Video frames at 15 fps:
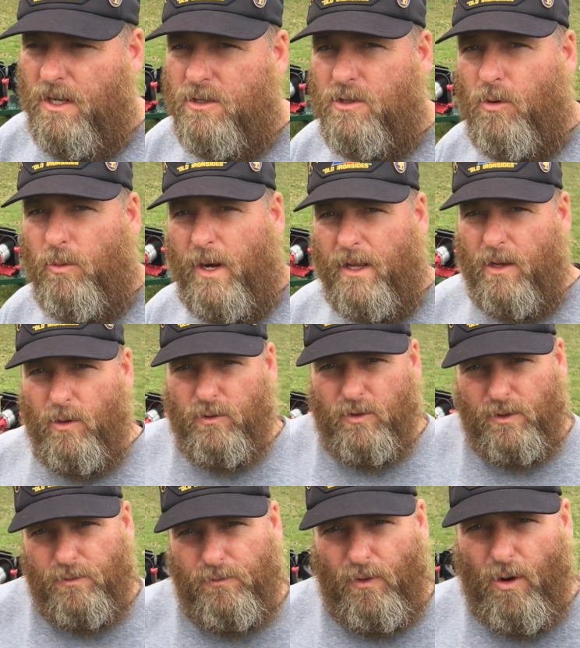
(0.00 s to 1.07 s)
So when I go
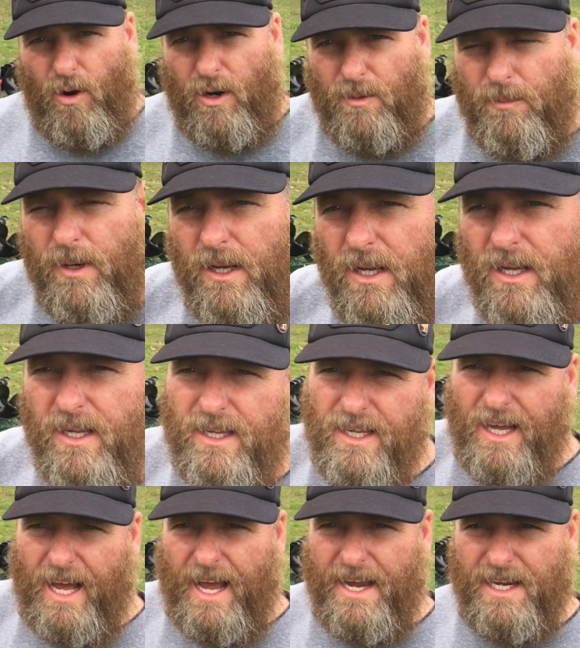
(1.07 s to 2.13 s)
to the farm,
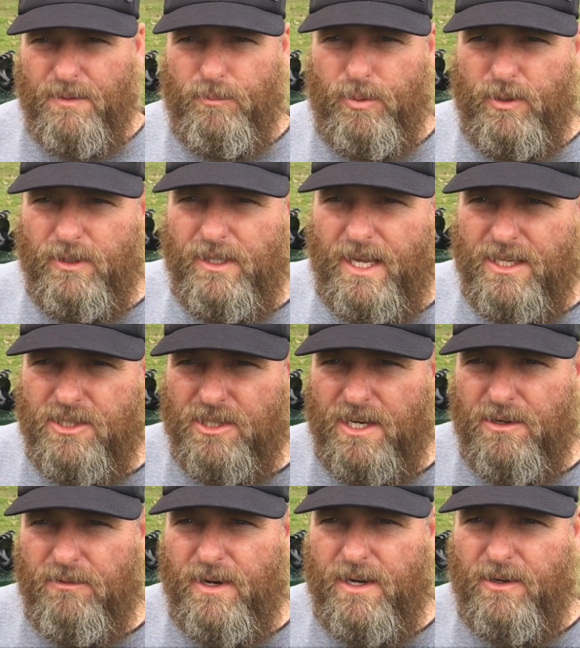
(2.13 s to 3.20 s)
I can put that
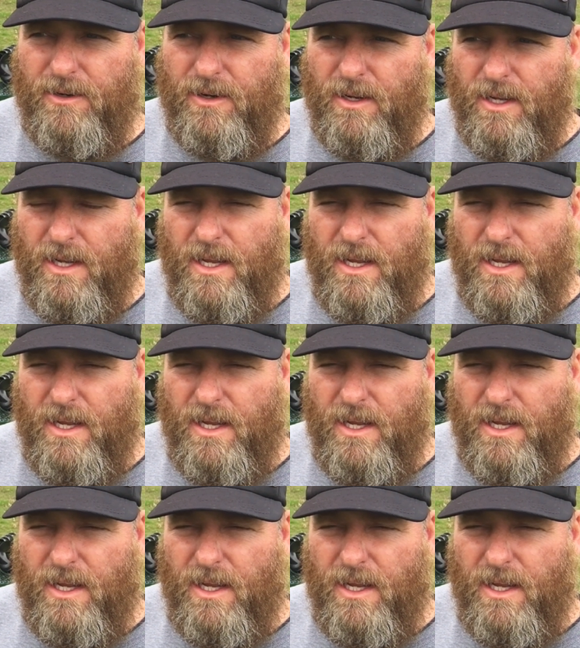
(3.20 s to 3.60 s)
generator